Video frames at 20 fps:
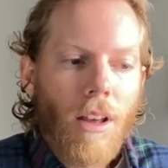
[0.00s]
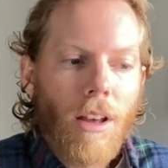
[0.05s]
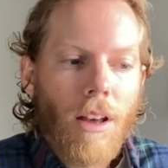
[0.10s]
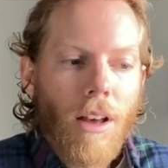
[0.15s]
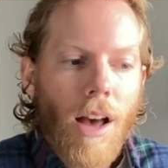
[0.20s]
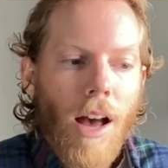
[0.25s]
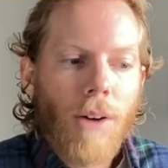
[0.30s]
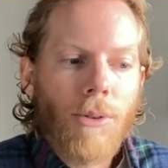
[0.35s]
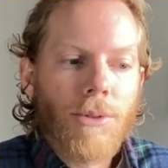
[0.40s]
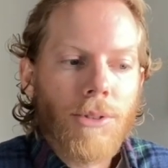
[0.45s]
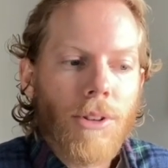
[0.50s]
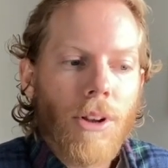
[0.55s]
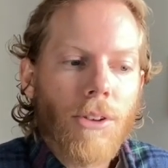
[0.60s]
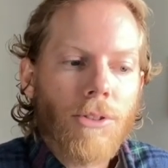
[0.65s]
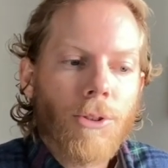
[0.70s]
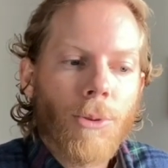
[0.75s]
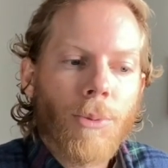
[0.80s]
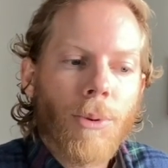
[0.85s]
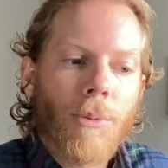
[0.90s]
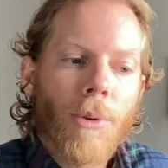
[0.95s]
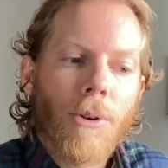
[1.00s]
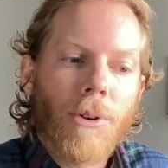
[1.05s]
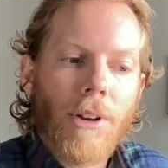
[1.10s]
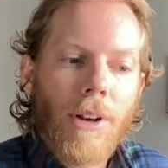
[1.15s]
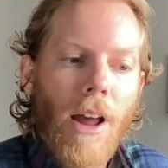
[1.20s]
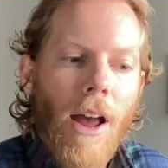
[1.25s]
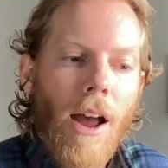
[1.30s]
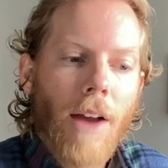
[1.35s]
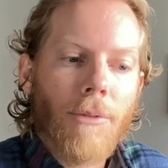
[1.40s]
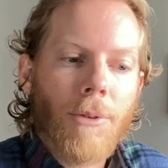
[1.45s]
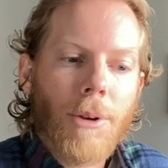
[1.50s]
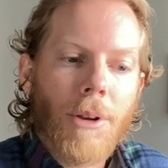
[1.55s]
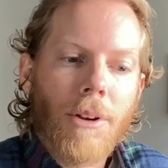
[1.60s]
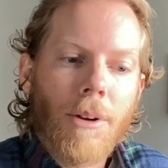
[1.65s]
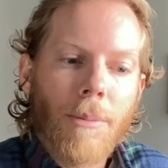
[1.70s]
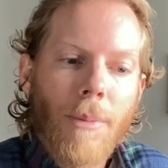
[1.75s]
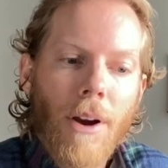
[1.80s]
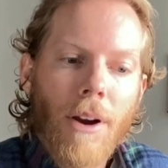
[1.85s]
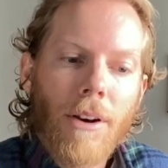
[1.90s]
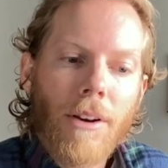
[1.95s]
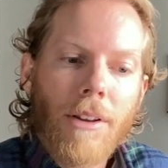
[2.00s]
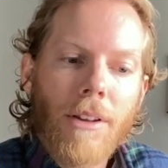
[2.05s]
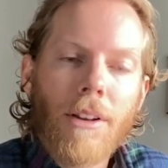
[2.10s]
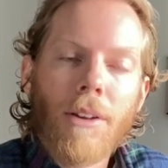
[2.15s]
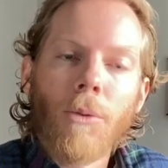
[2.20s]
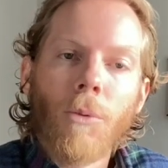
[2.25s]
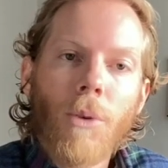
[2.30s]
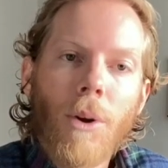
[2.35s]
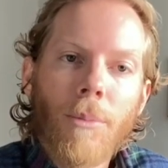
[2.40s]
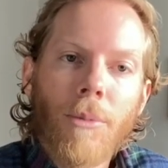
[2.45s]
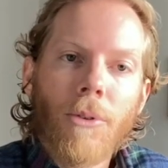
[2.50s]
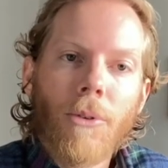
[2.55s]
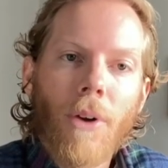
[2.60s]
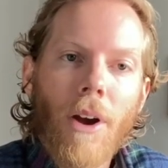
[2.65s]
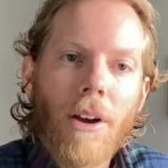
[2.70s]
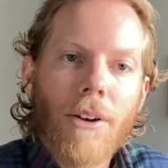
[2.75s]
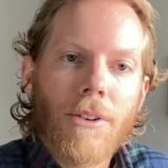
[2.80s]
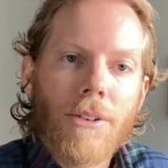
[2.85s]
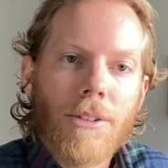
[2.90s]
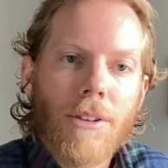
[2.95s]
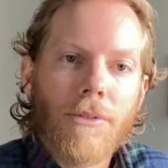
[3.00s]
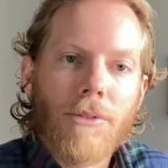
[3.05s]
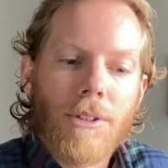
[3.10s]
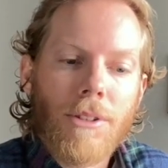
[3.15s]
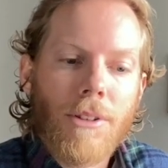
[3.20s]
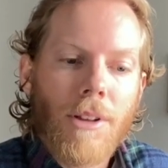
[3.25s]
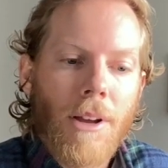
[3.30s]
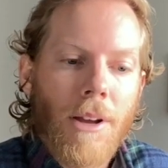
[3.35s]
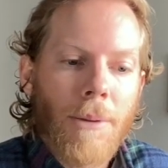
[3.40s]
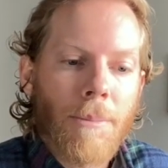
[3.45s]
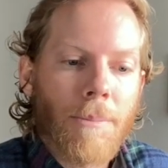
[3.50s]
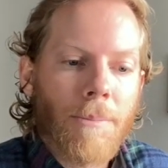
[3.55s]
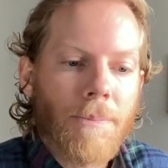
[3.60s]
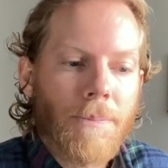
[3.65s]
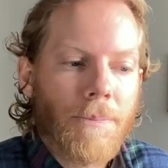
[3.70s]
Howells also promoted African-American and women writers of his time.